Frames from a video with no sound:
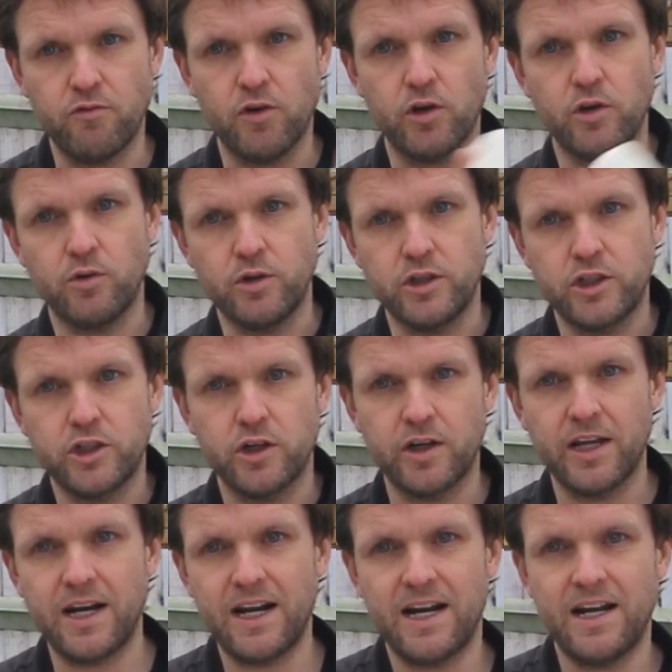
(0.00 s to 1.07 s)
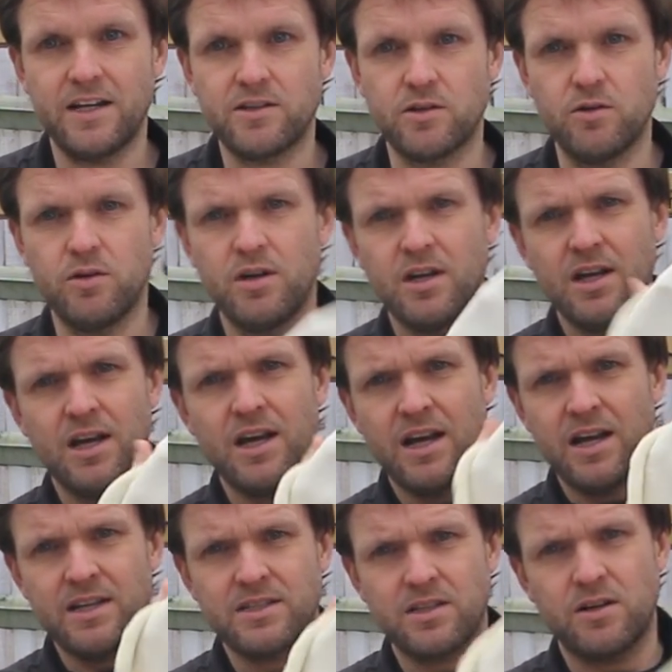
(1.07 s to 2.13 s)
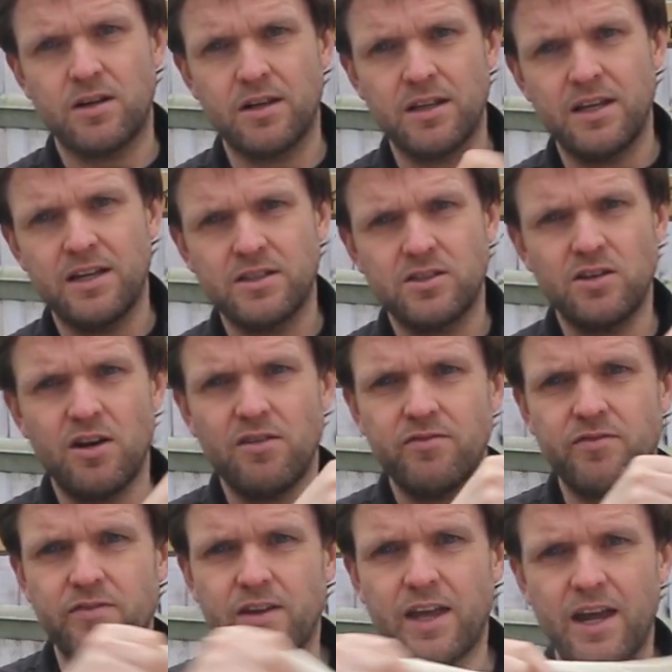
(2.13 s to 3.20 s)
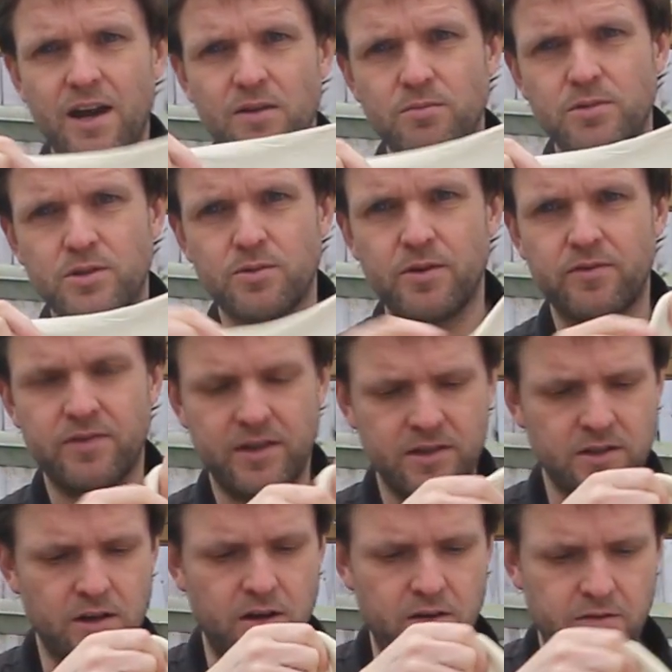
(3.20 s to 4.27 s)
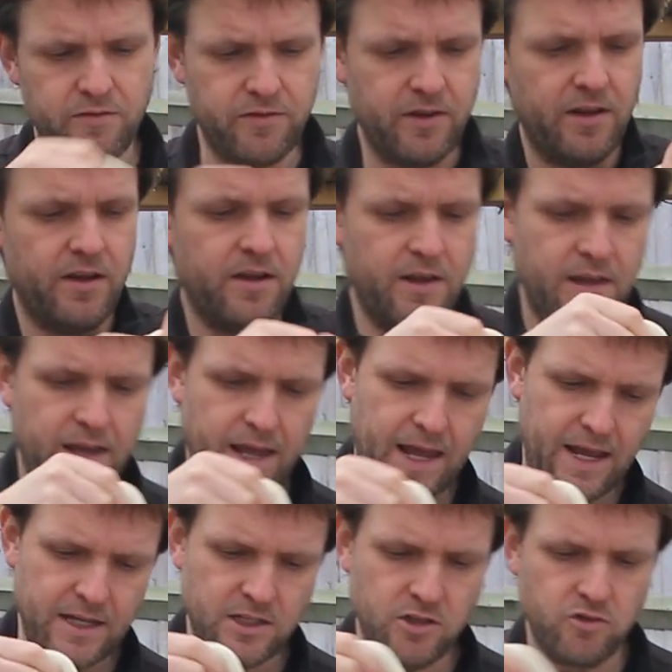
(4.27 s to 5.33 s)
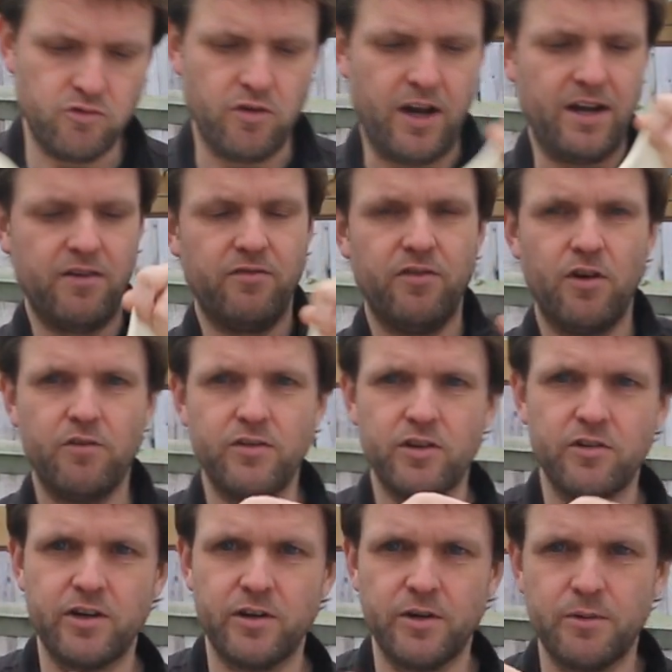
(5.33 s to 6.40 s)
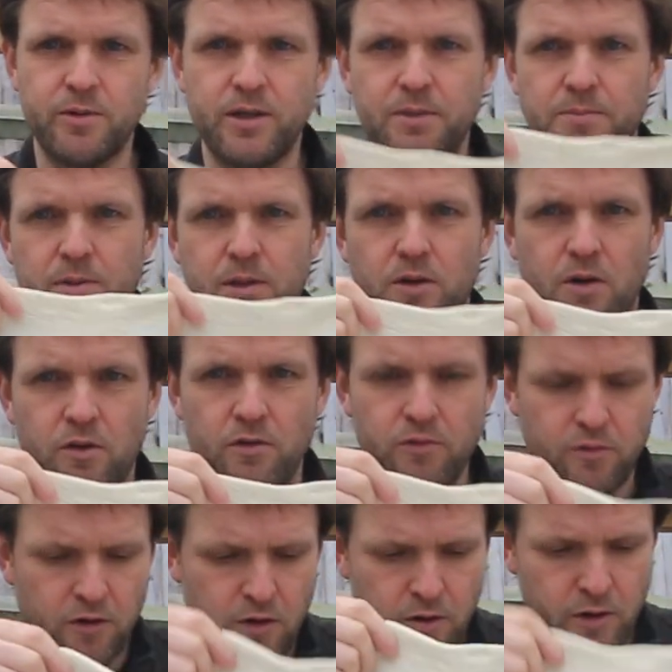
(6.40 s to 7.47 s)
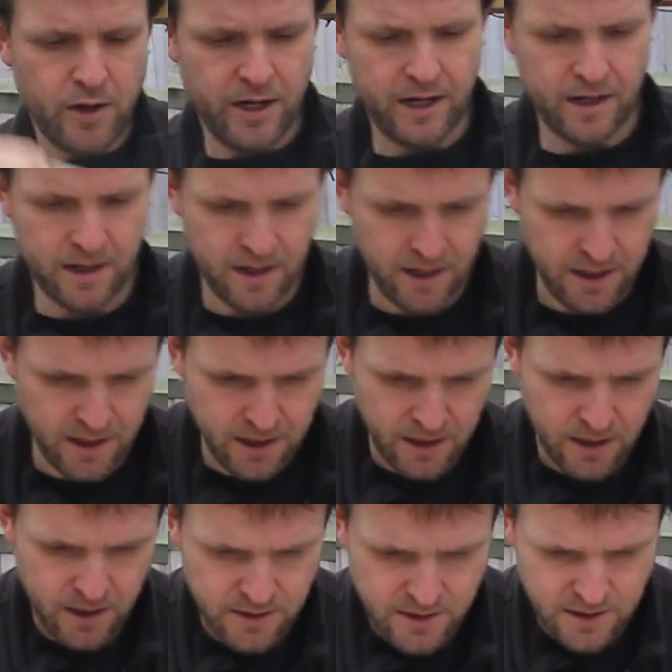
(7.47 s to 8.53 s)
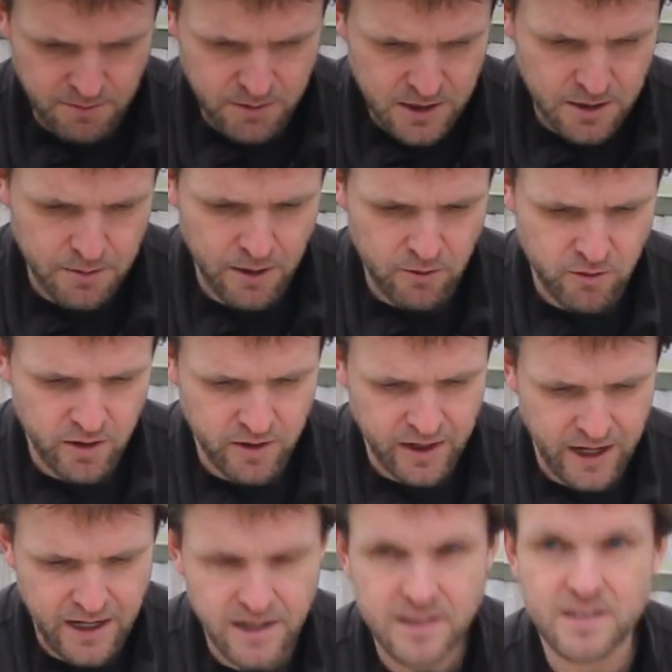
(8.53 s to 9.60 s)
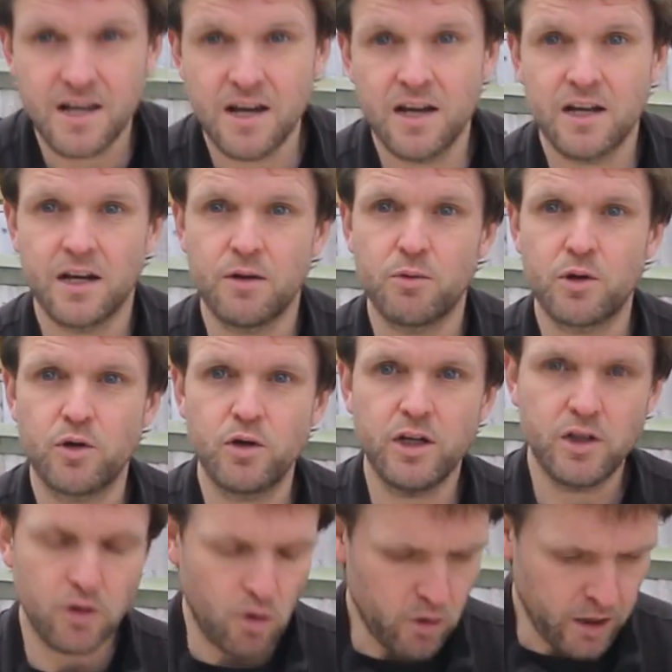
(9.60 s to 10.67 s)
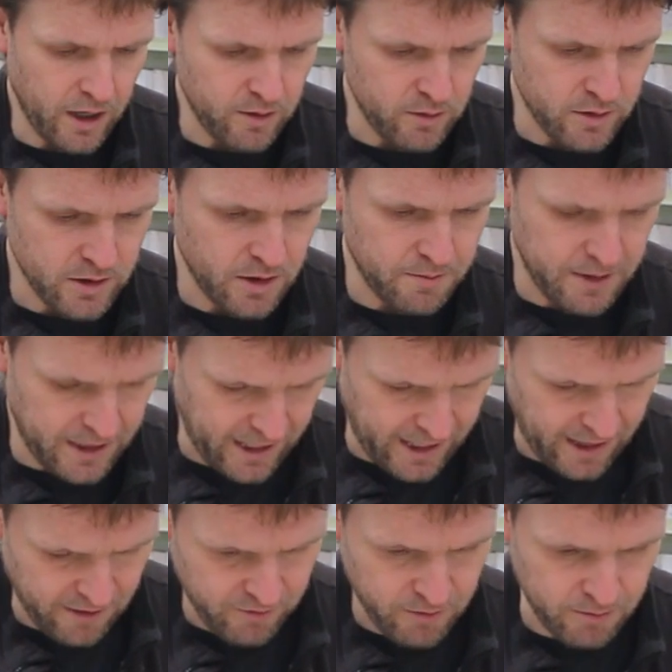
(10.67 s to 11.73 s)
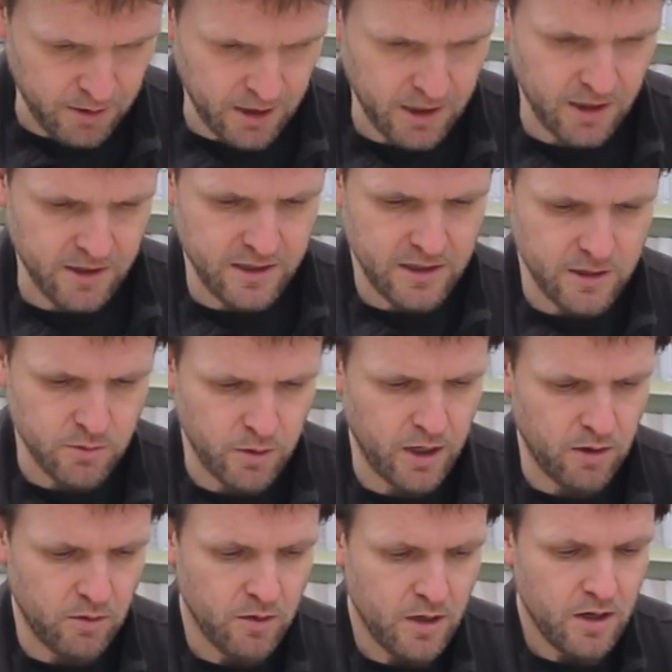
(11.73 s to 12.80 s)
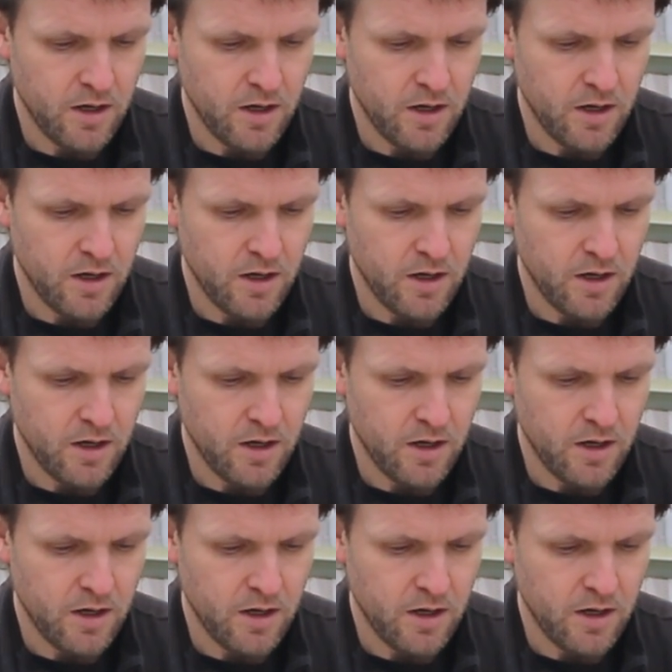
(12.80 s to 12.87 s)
oil and sugar in it, so it sort of helps with the sort of strength of it really when you put the olive oil in it, and it seems to come out really nice. Now we're going to knock out some of the air from the crust as well.